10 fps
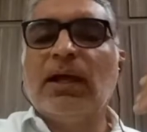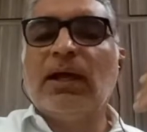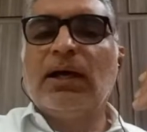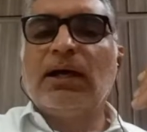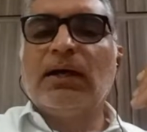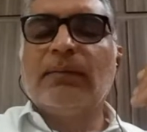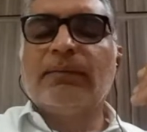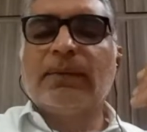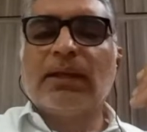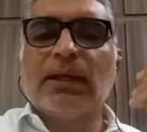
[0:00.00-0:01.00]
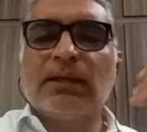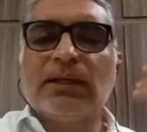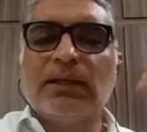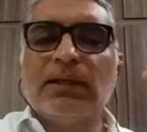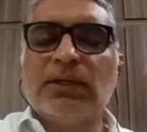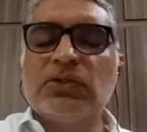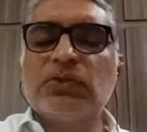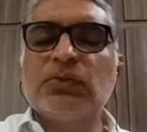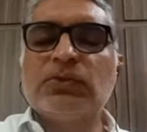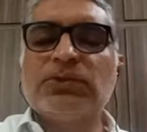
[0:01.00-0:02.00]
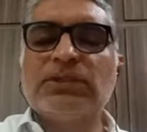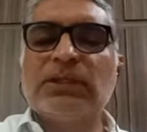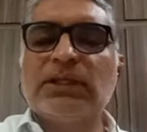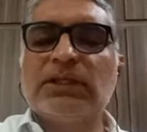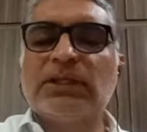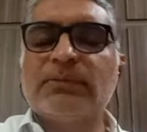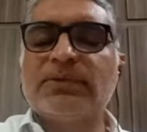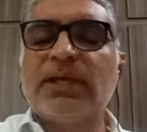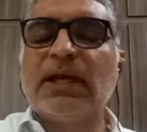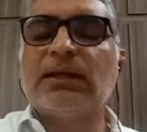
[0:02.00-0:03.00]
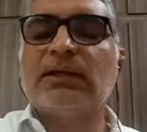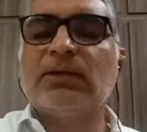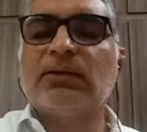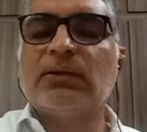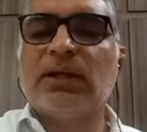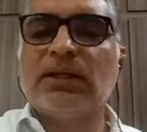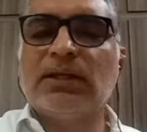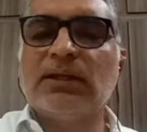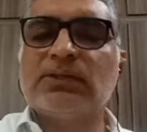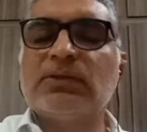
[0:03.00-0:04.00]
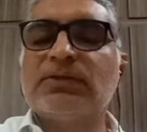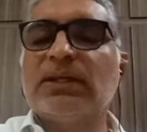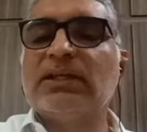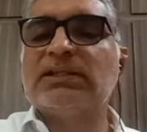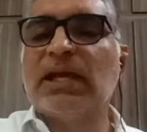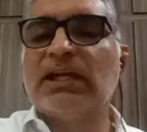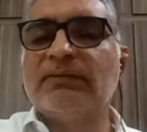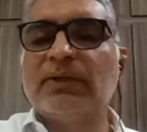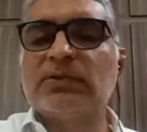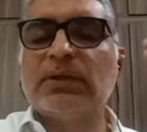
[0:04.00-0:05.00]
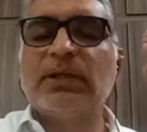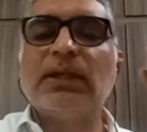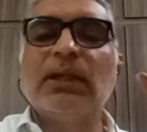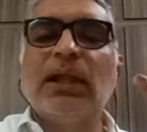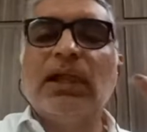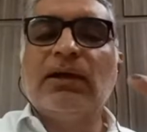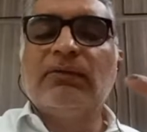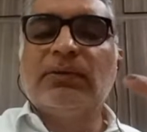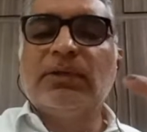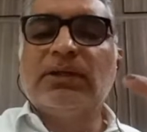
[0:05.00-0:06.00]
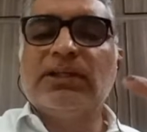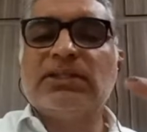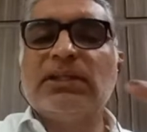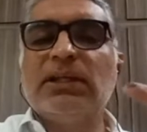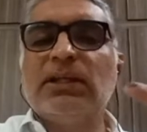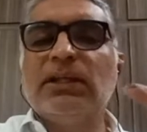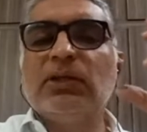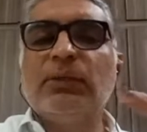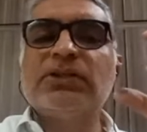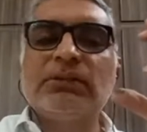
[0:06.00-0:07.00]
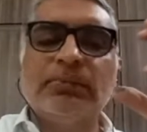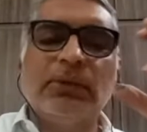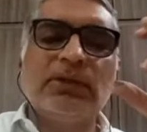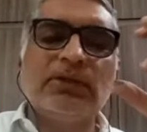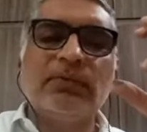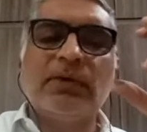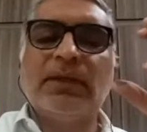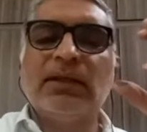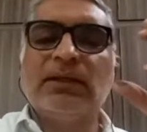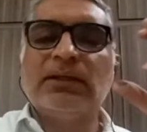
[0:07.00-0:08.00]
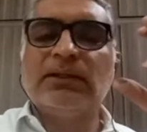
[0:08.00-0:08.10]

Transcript: Are there any issues in terms that are the drugs causing any side effects? So I think from a digital innovation point of view, I think